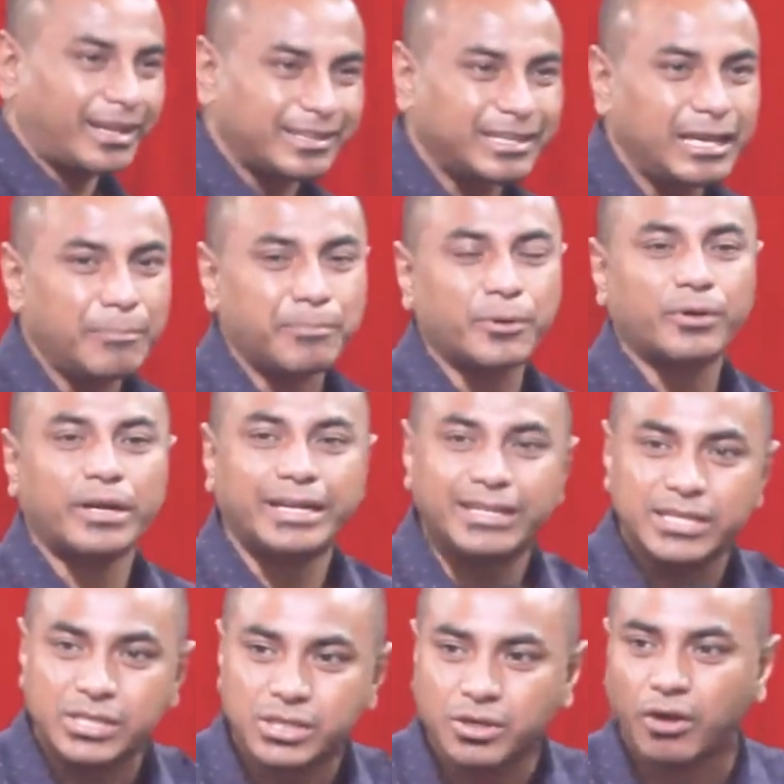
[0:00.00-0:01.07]
and deeper in
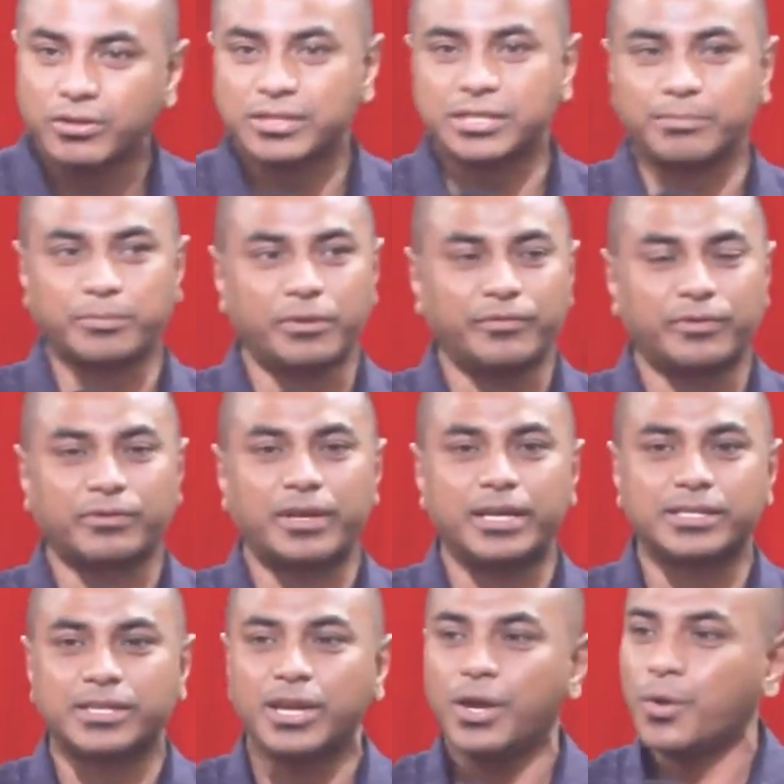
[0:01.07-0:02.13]
this concept of
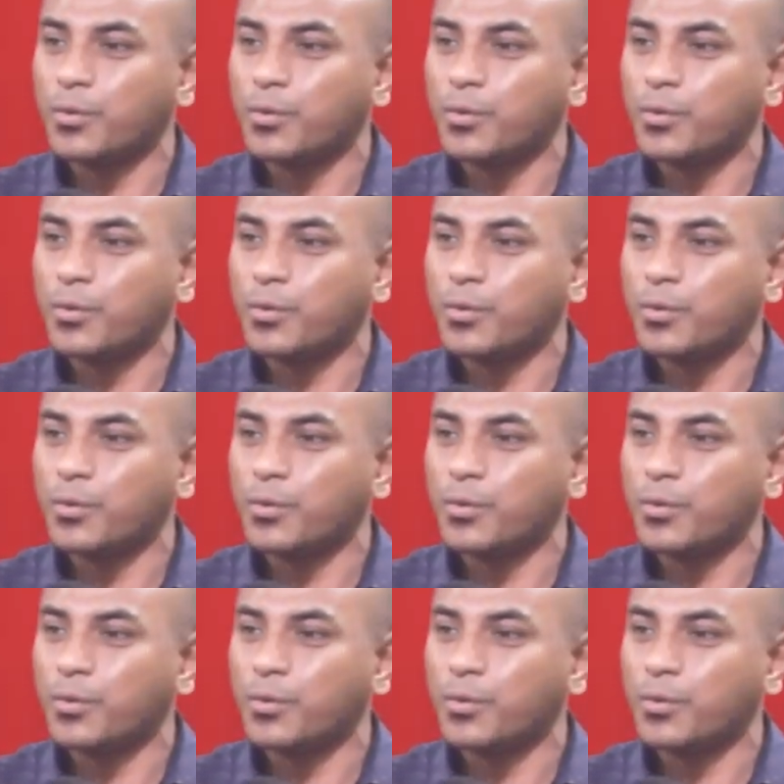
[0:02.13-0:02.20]
grace,